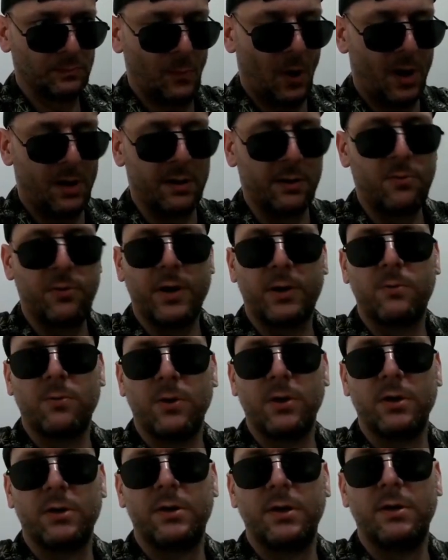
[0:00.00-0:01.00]
Well, a quick
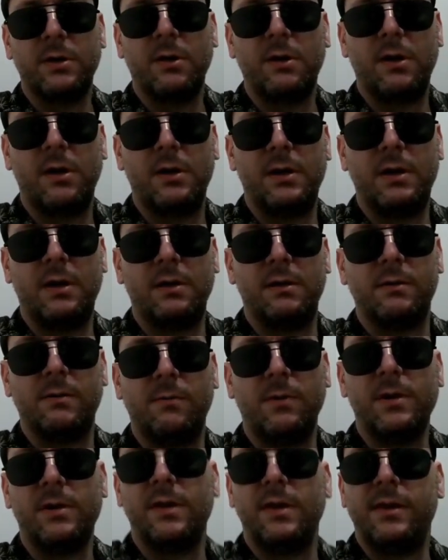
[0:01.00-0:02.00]
word on
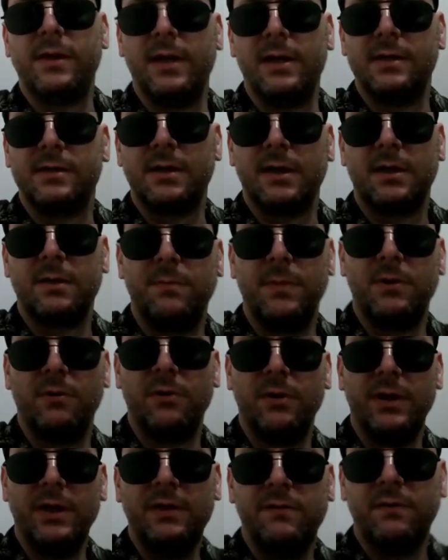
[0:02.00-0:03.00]
one of the things that could be
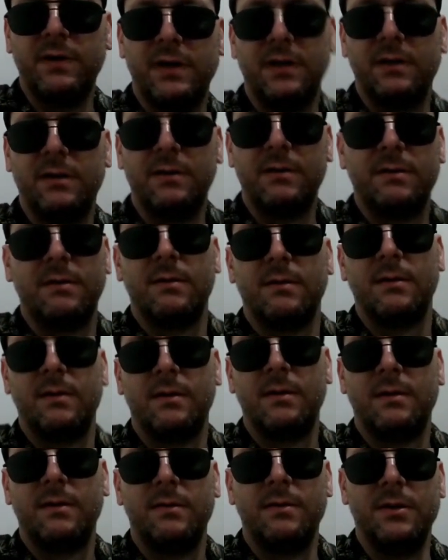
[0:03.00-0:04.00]
relieving
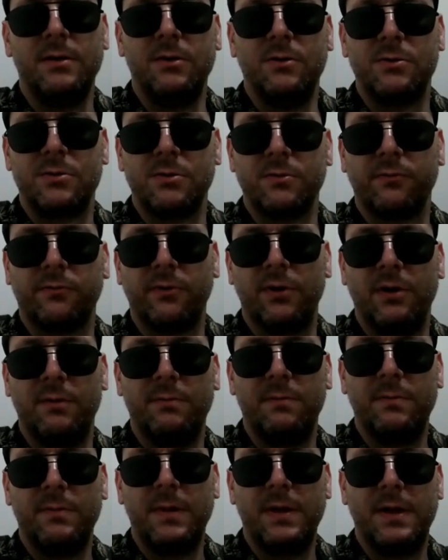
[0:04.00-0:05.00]
the user
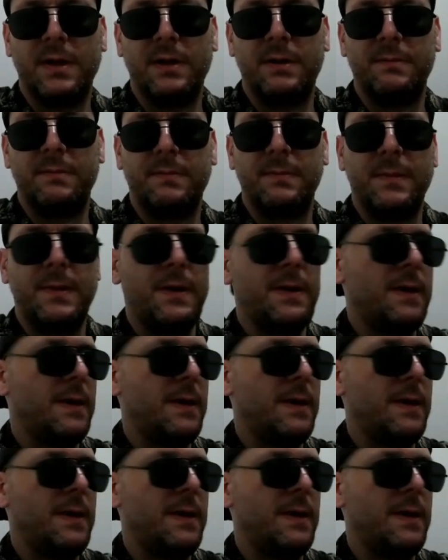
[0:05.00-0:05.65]
from.